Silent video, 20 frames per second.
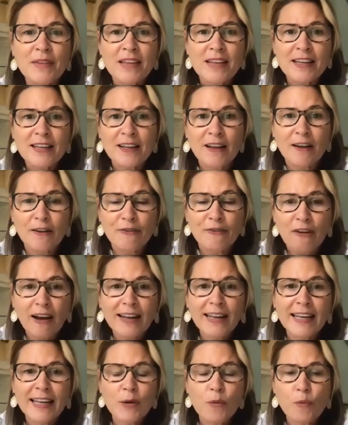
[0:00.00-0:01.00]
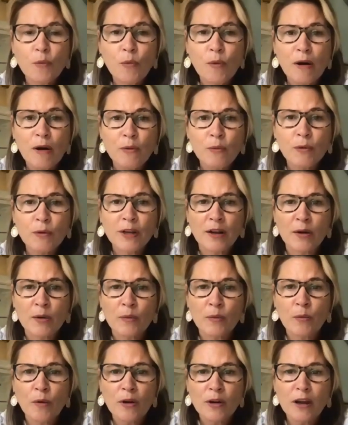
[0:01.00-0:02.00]
you know, finding
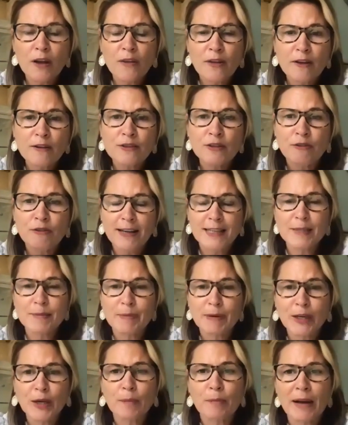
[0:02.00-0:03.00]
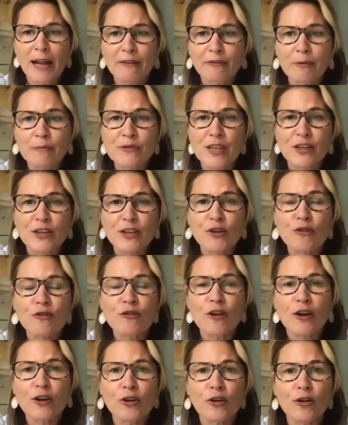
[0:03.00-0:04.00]
what are those great speaker platforms that you
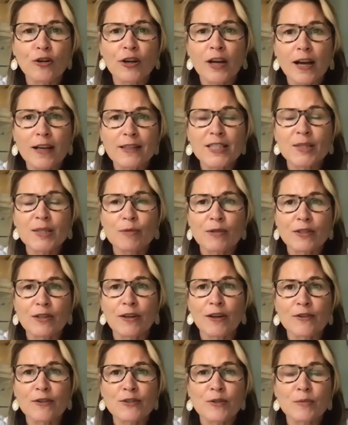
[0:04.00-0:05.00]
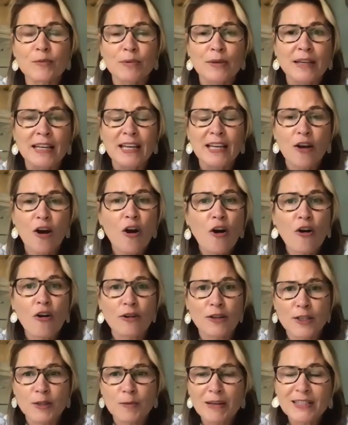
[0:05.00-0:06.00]
know your customers are going to be
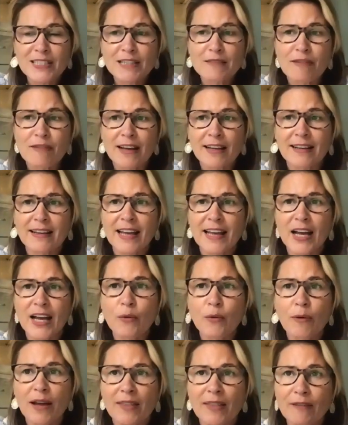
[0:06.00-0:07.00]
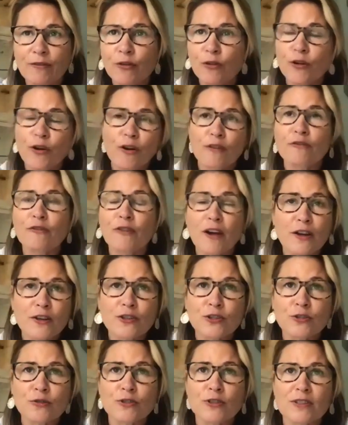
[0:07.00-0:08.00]
on, especially right now where they've all gone
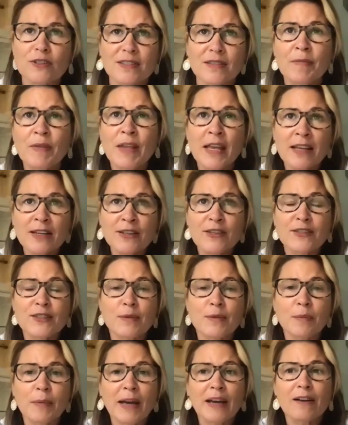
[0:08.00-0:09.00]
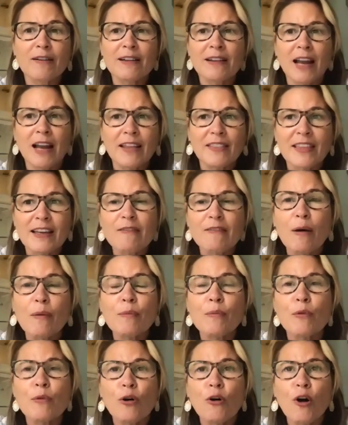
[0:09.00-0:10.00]
virtual just about. Like, there are
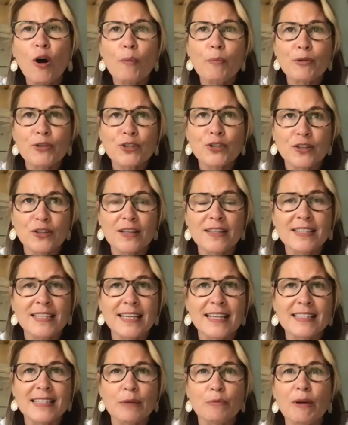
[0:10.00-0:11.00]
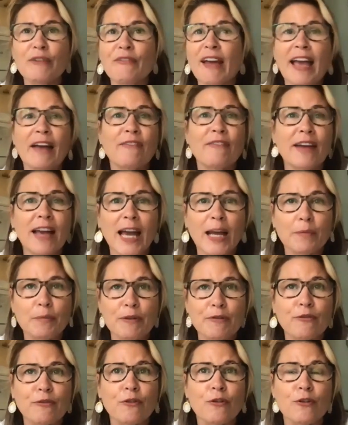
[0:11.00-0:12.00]
more opportunities than we've ever had
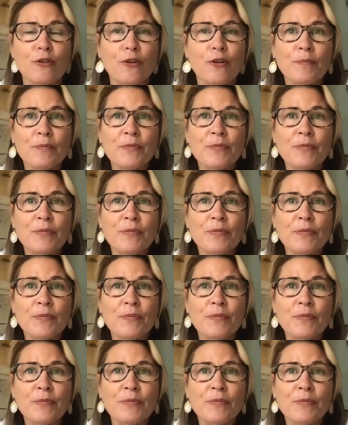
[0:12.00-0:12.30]
before.